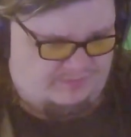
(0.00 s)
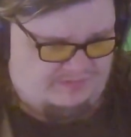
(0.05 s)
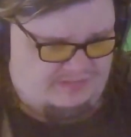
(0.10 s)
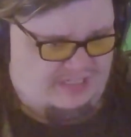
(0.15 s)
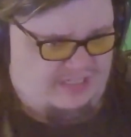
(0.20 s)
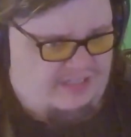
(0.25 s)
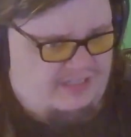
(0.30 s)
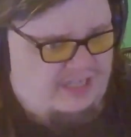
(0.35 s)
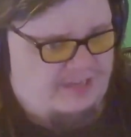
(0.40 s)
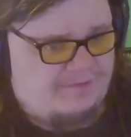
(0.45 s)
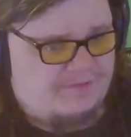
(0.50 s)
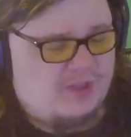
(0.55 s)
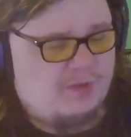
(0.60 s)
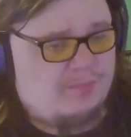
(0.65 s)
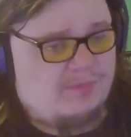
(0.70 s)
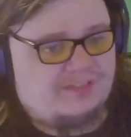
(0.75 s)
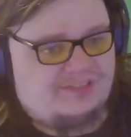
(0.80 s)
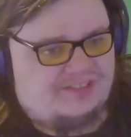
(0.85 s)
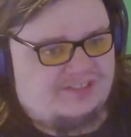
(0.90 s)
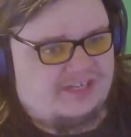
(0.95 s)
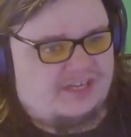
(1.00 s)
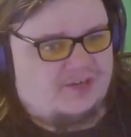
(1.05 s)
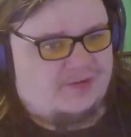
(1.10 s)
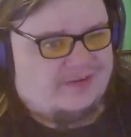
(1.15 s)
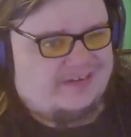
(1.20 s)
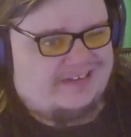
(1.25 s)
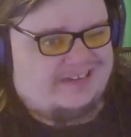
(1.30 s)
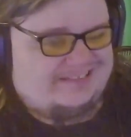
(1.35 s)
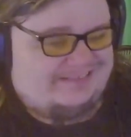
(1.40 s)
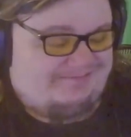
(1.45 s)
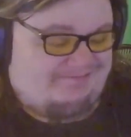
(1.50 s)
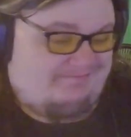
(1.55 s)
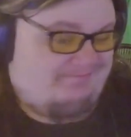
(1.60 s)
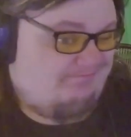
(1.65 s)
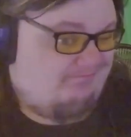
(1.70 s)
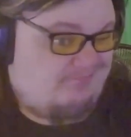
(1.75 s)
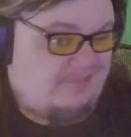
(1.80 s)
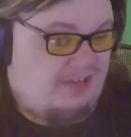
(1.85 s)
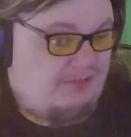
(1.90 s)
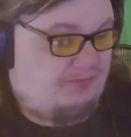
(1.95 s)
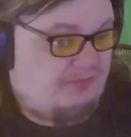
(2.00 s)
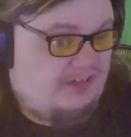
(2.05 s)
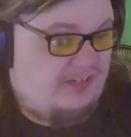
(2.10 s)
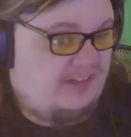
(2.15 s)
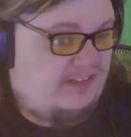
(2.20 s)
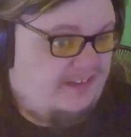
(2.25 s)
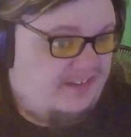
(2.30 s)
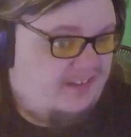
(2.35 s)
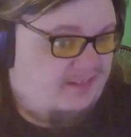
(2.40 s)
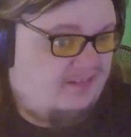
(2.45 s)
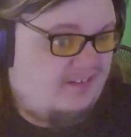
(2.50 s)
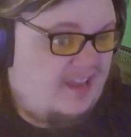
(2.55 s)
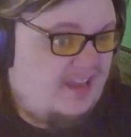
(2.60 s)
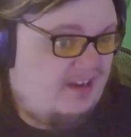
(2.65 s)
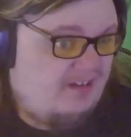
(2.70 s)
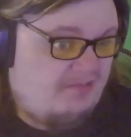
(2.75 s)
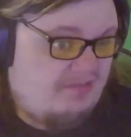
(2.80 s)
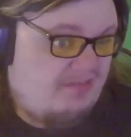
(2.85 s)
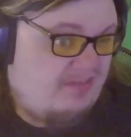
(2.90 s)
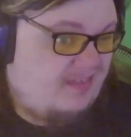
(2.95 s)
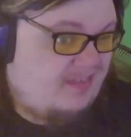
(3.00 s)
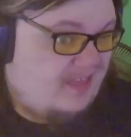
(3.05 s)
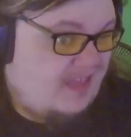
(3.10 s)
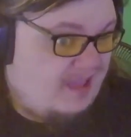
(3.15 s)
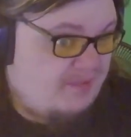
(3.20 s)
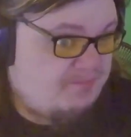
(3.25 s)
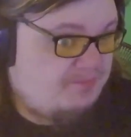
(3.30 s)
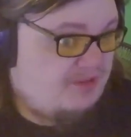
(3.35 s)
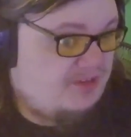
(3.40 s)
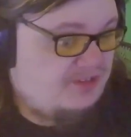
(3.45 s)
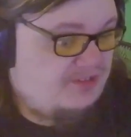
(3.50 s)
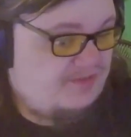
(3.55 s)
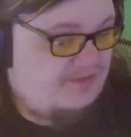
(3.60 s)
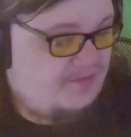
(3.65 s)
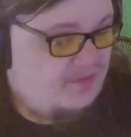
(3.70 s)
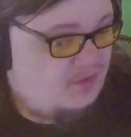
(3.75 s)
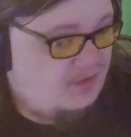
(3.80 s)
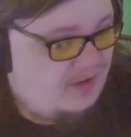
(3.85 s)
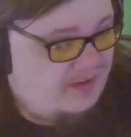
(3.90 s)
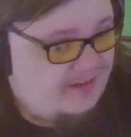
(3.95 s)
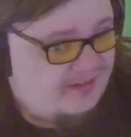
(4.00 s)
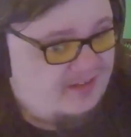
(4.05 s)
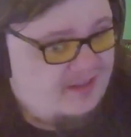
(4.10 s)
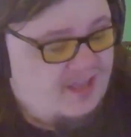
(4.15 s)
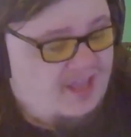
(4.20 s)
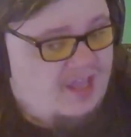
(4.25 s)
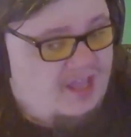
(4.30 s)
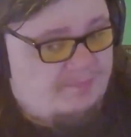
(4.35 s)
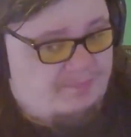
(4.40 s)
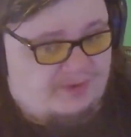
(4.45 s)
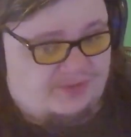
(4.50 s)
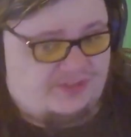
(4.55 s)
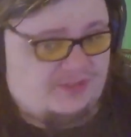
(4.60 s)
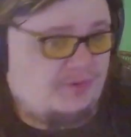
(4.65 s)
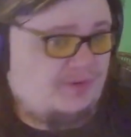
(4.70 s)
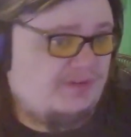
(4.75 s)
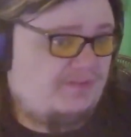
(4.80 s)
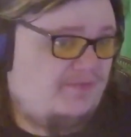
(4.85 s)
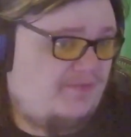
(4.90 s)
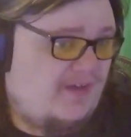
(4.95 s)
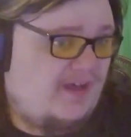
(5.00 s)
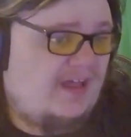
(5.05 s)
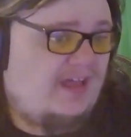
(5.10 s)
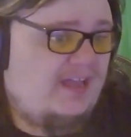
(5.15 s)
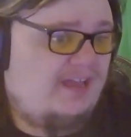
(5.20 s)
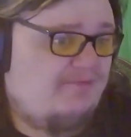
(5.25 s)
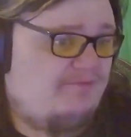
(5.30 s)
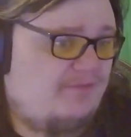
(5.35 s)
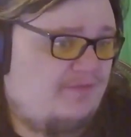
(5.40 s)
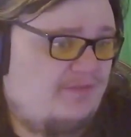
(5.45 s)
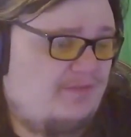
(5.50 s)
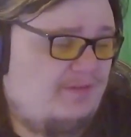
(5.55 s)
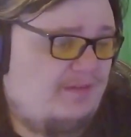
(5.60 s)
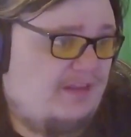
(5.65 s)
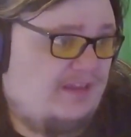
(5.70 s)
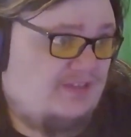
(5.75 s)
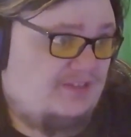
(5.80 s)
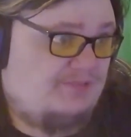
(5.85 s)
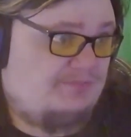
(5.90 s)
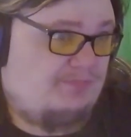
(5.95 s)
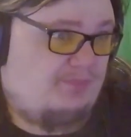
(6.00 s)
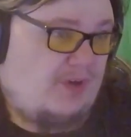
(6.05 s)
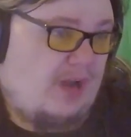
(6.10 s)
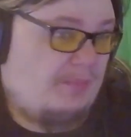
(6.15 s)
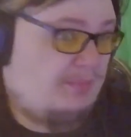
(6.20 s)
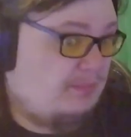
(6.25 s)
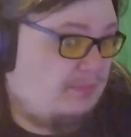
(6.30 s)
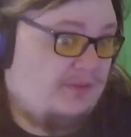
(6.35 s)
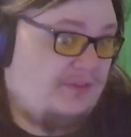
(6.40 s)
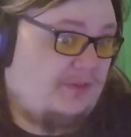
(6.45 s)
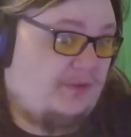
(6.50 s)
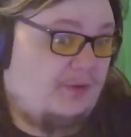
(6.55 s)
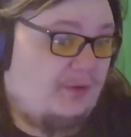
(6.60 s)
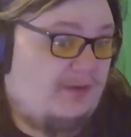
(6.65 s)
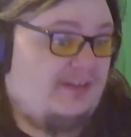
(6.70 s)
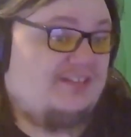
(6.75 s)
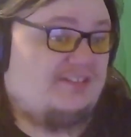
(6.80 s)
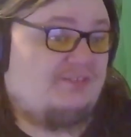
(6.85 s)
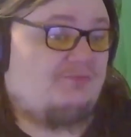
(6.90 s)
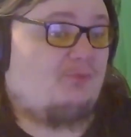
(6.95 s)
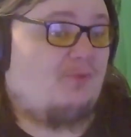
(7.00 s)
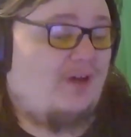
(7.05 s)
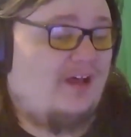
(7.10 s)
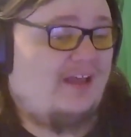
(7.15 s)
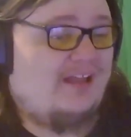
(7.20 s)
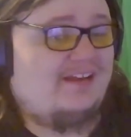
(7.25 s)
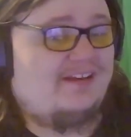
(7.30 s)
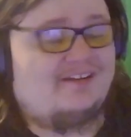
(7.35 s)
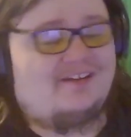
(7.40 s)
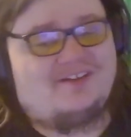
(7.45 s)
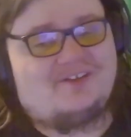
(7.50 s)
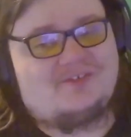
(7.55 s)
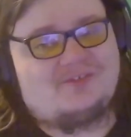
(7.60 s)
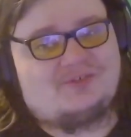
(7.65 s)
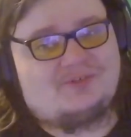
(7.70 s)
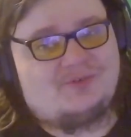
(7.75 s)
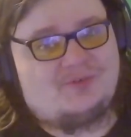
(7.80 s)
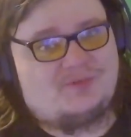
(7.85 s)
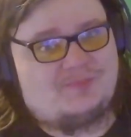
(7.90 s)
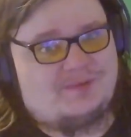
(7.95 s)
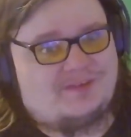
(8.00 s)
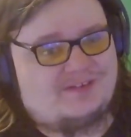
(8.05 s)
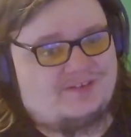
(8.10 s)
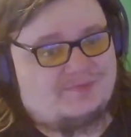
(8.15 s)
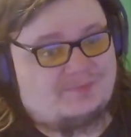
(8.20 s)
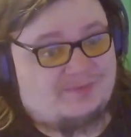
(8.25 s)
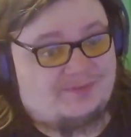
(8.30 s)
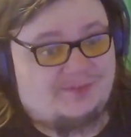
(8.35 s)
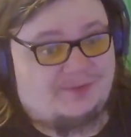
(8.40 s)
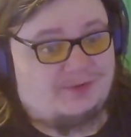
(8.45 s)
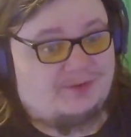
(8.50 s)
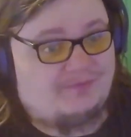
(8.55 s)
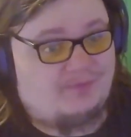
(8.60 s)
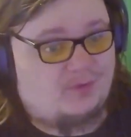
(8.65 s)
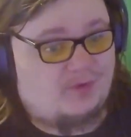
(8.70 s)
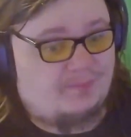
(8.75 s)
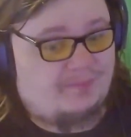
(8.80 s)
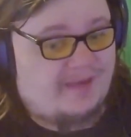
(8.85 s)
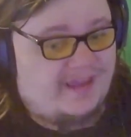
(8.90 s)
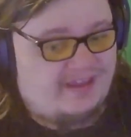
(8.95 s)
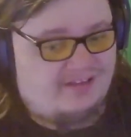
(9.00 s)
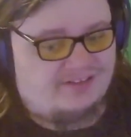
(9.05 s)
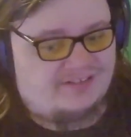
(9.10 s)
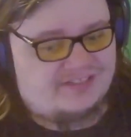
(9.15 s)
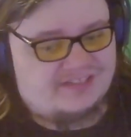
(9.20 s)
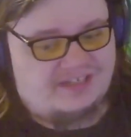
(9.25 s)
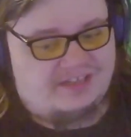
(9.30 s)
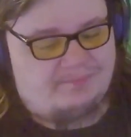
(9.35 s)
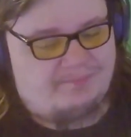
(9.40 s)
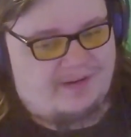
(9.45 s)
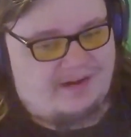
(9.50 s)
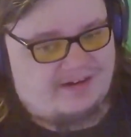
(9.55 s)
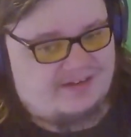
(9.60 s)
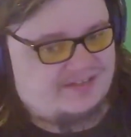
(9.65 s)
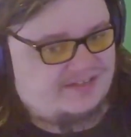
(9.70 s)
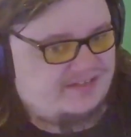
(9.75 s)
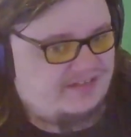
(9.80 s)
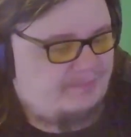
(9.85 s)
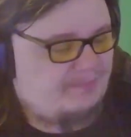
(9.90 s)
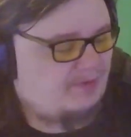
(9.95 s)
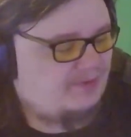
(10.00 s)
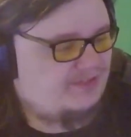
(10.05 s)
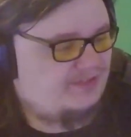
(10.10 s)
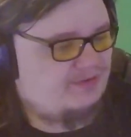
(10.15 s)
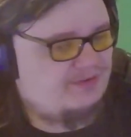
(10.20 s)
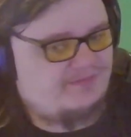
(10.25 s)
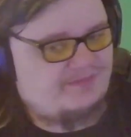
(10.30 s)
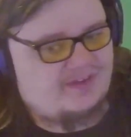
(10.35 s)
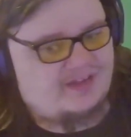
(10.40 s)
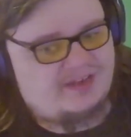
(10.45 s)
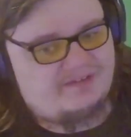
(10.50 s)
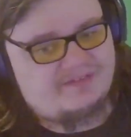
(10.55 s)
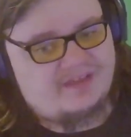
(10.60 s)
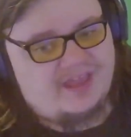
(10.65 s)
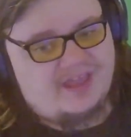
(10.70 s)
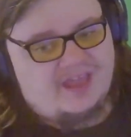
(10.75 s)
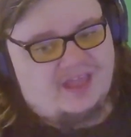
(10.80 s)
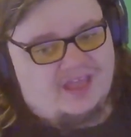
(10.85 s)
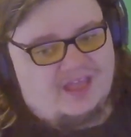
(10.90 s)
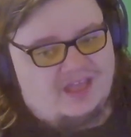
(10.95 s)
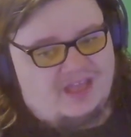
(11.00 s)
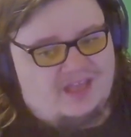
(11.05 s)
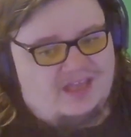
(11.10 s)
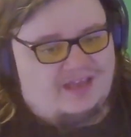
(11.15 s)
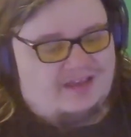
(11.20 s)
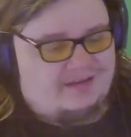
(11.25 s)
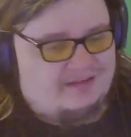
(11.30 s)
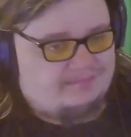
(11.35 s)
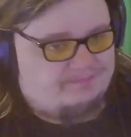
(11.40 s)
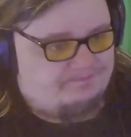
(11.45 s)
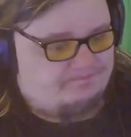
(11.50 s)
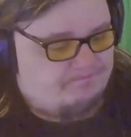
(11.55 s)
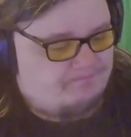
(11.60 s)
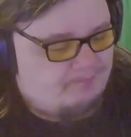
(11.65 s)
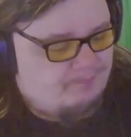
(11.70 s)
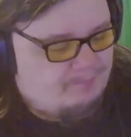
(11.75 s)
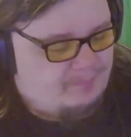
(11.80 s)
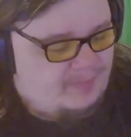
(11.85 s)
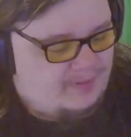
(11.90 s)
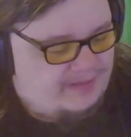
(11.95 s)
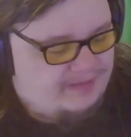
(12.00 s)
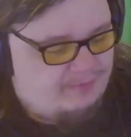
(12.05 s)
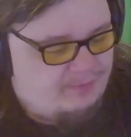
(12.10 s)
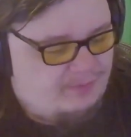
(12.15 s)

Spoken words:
a few months ago, and I really didn't care that much for it. Persona 5 is probably the reason why, to tell you the truth, because Persona 4 pales in comparison to Persona 5. But with